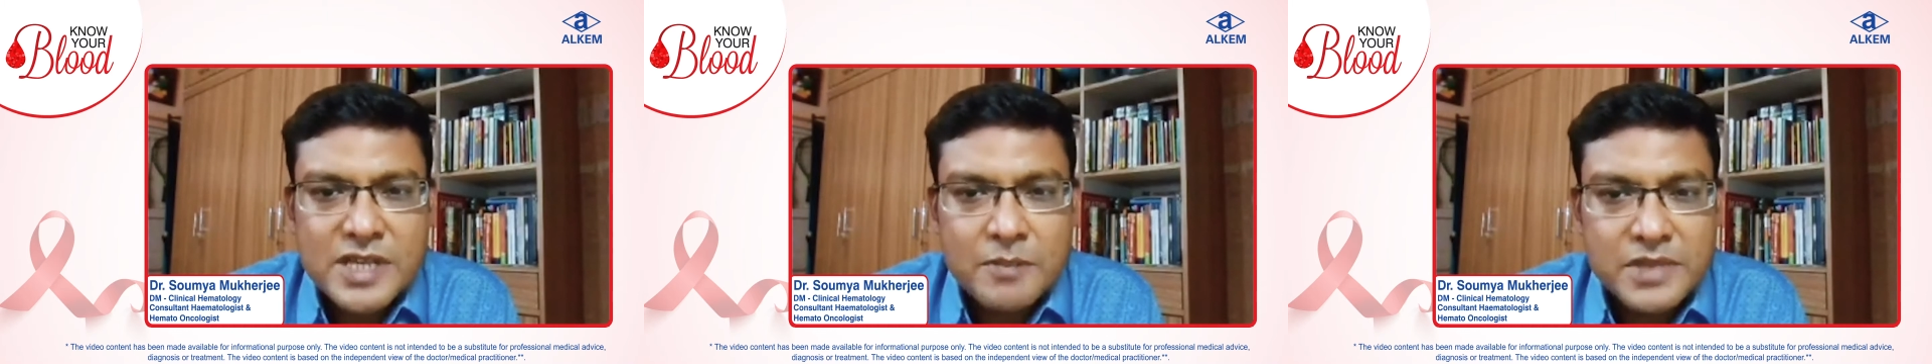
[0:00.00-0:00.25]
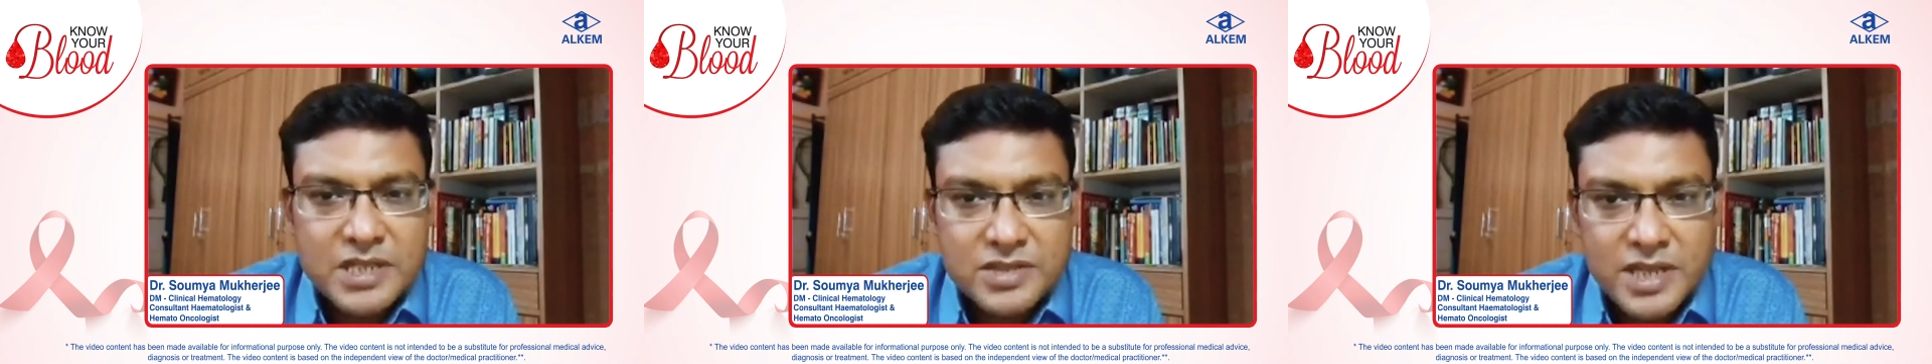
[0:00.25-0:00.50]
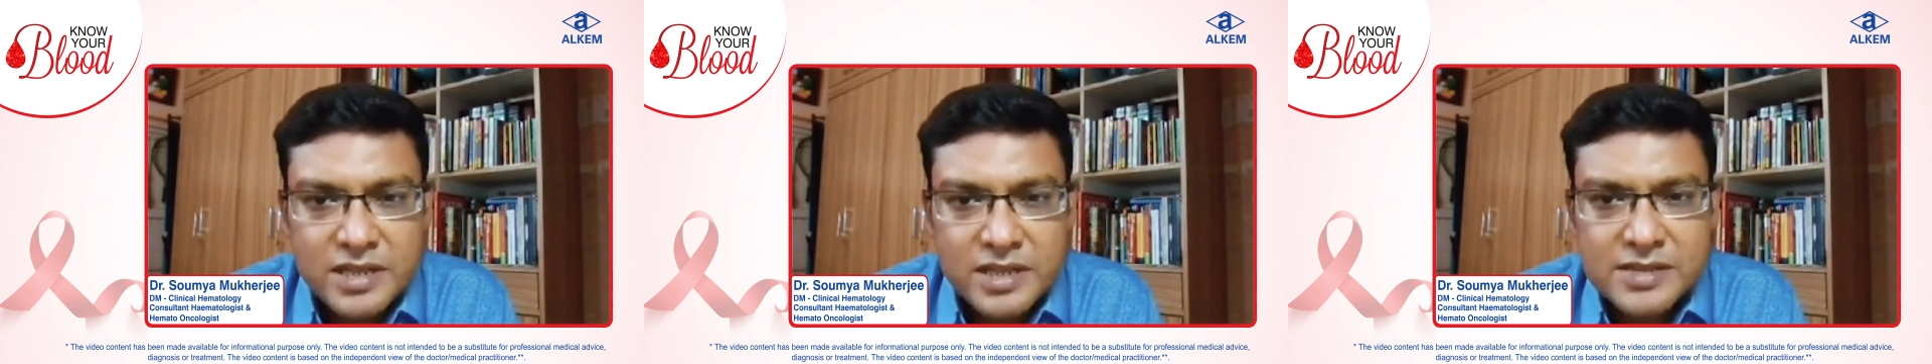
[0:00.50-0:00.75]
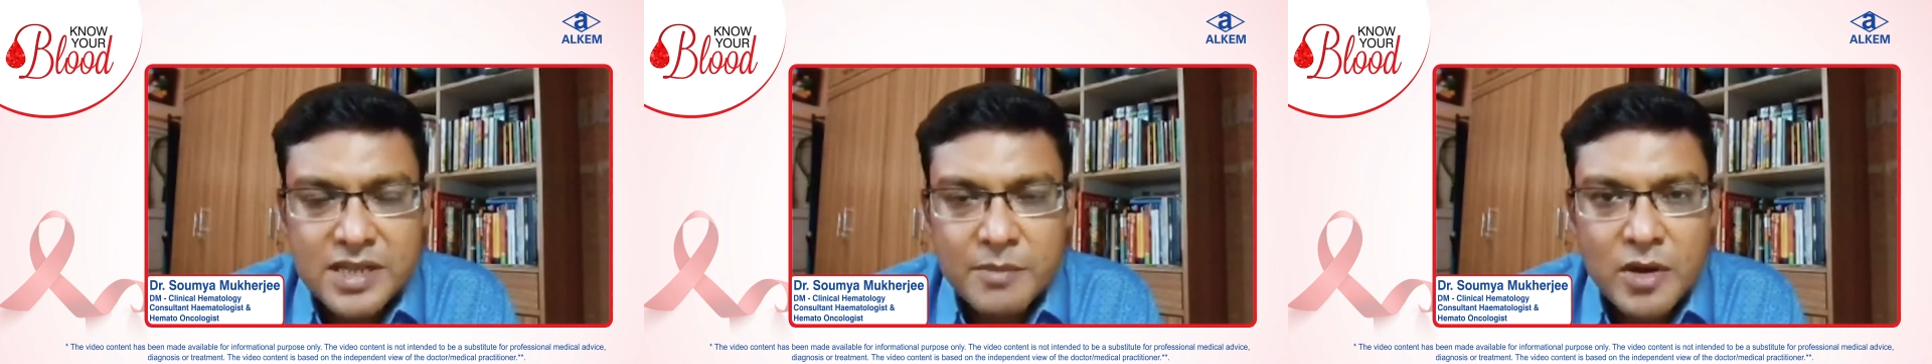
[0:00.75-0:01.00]
some
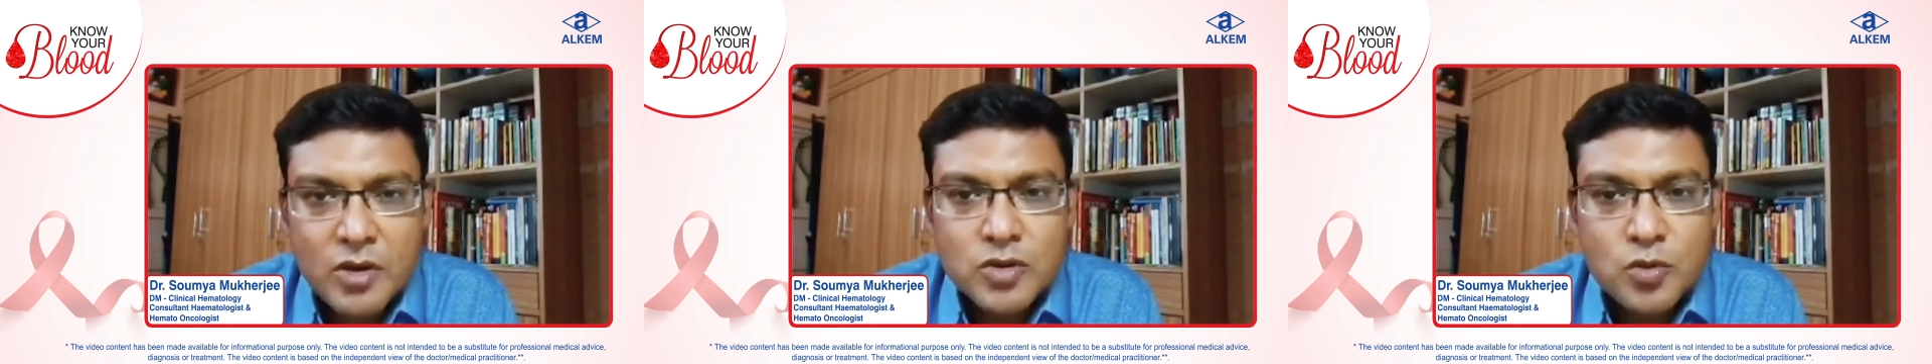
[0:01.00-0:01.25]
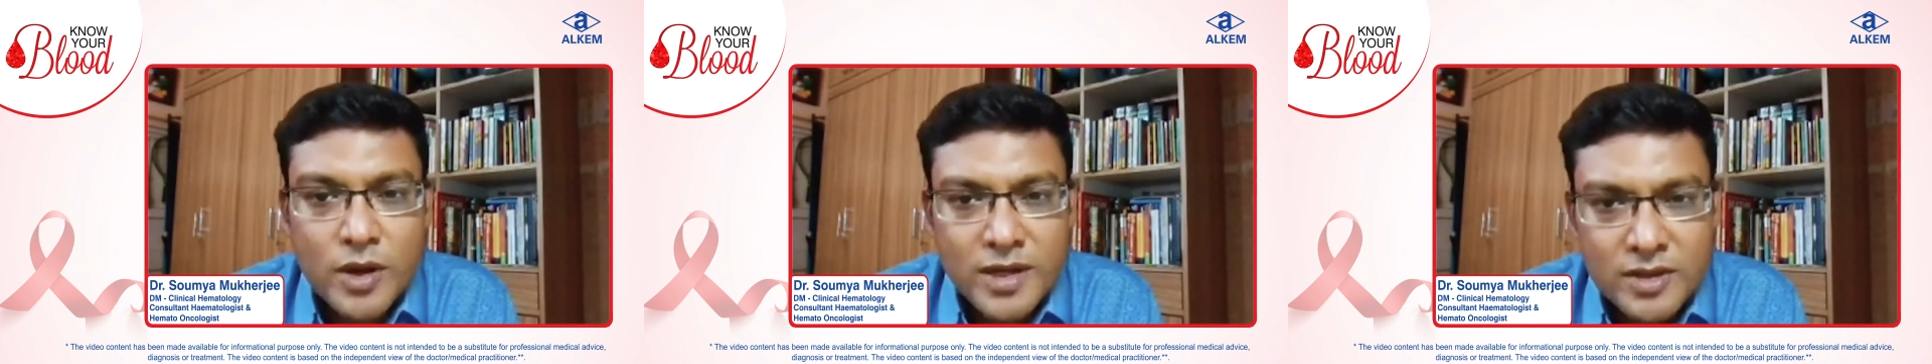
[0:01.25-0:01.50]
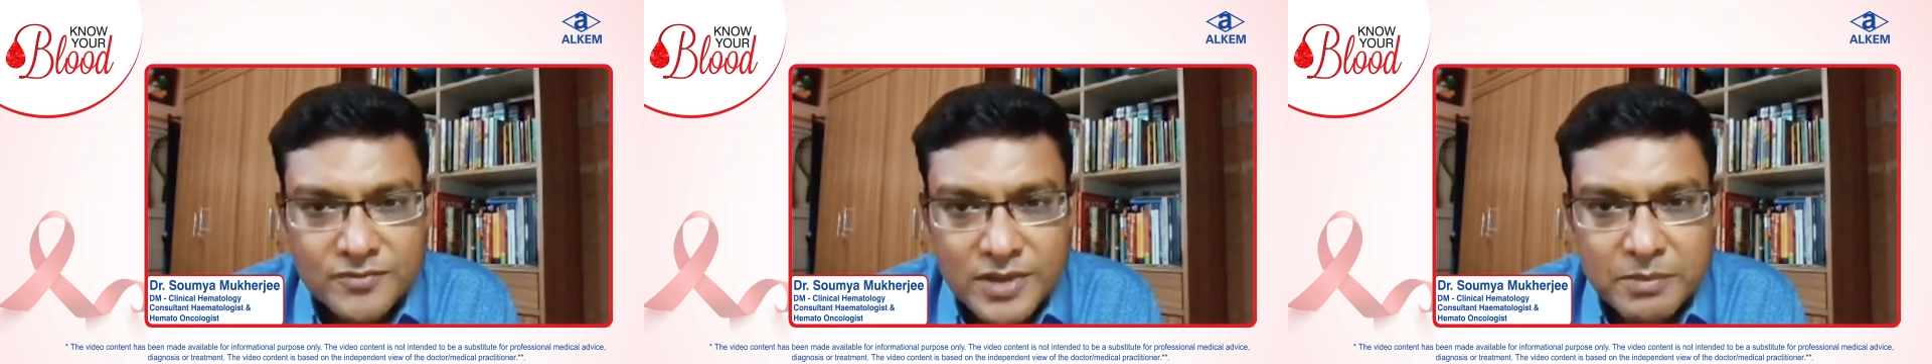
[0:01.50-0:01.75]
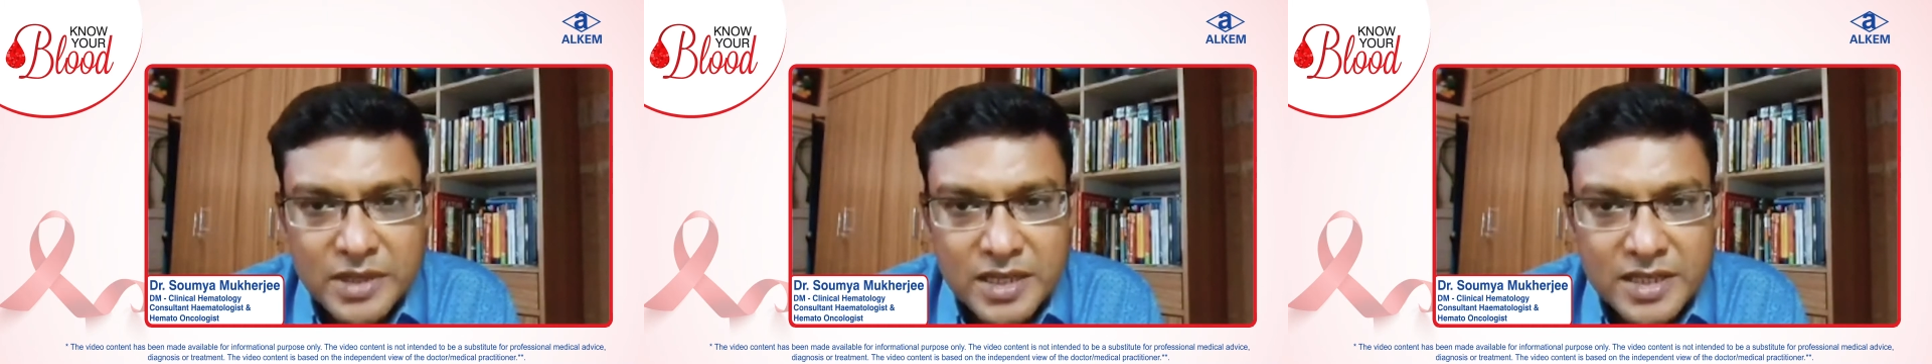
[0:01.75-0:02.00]
details about one of
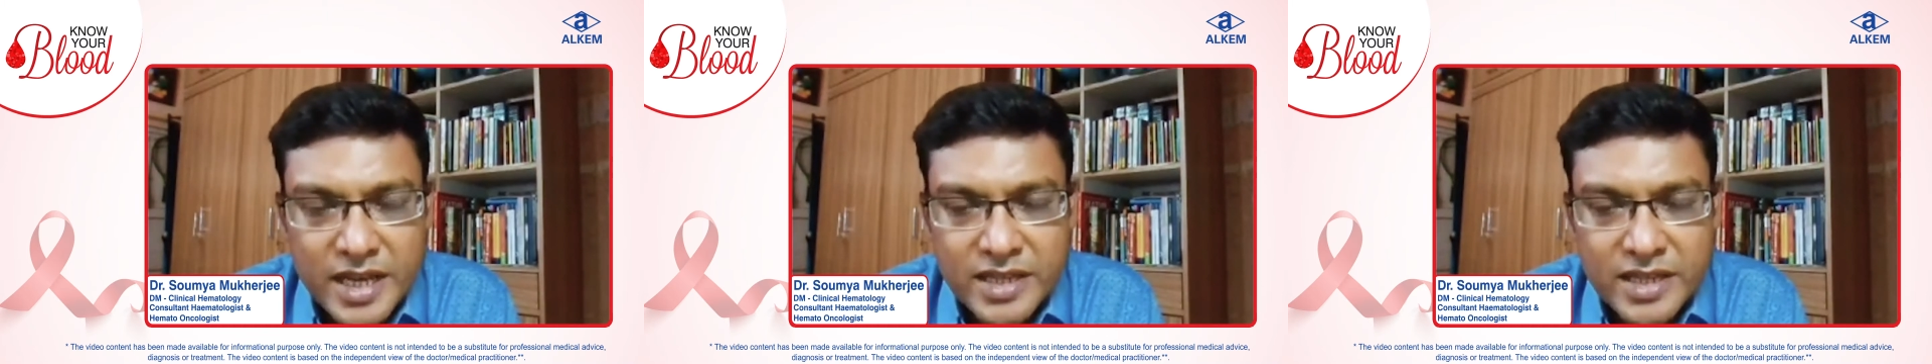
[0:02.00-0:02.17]
the blood